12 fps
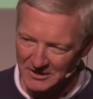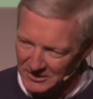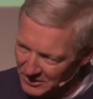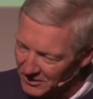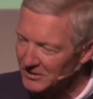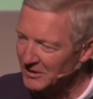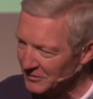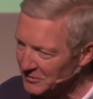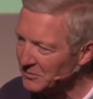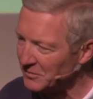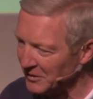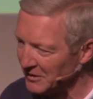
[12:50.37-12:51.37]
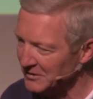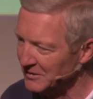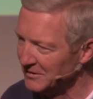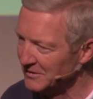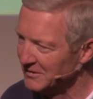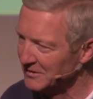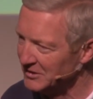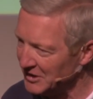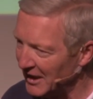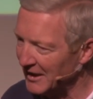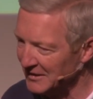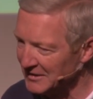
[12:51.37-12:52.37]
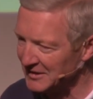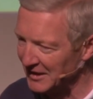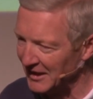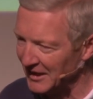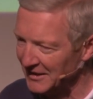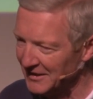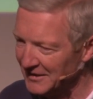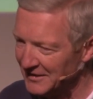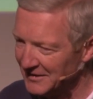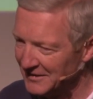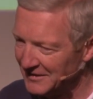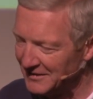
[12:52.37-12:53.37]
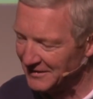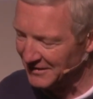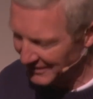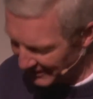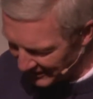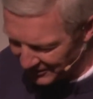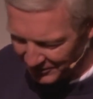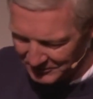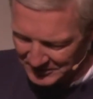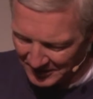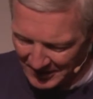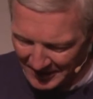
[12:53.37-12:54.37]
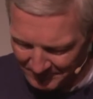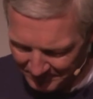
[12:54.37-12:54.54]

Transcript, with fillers: Turn to the Lord, John is saying. And he goes on.